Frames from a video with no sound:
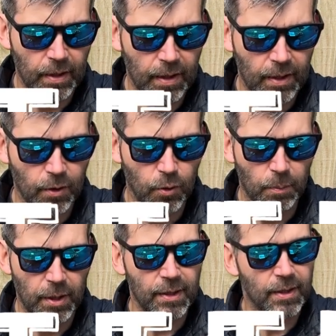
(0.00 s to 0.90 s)
And I looked
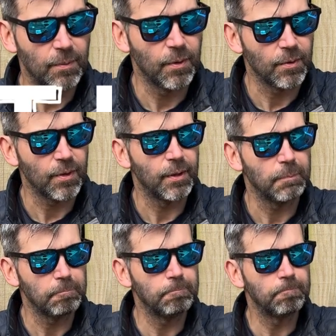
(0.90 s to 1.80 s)
back at him and I was like,
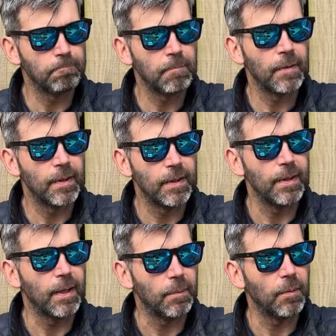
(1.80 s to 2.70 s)

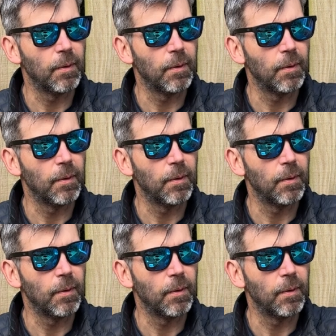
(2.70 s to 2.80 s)
yeah,